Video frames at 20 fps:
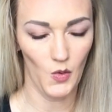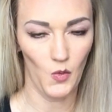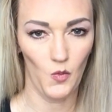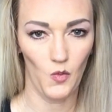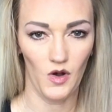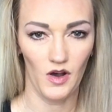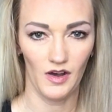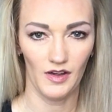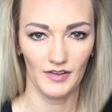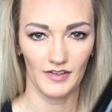
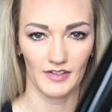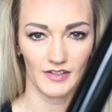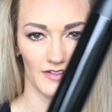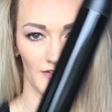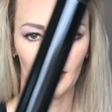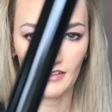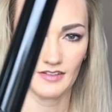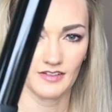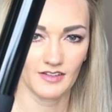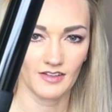wand.
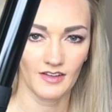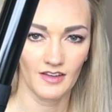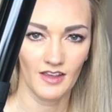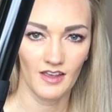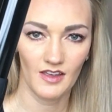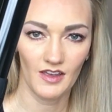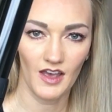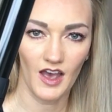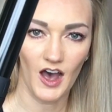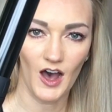
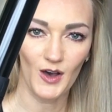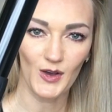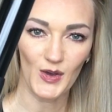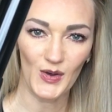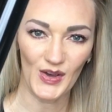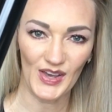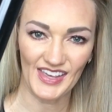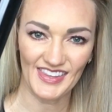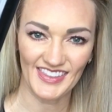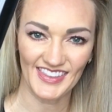I'll
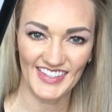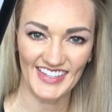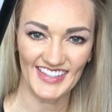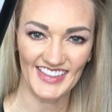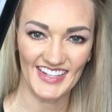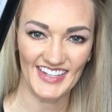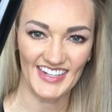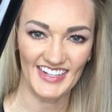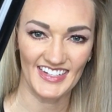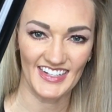go ahead and
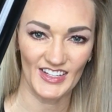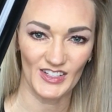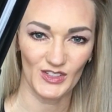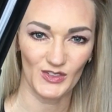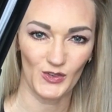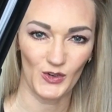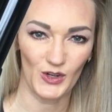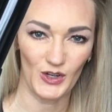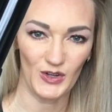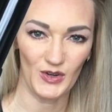link the details
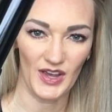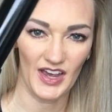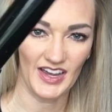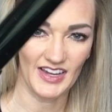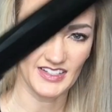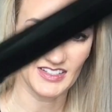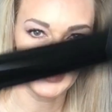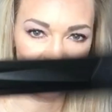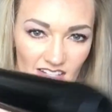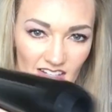for you
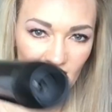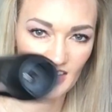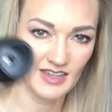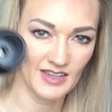guys.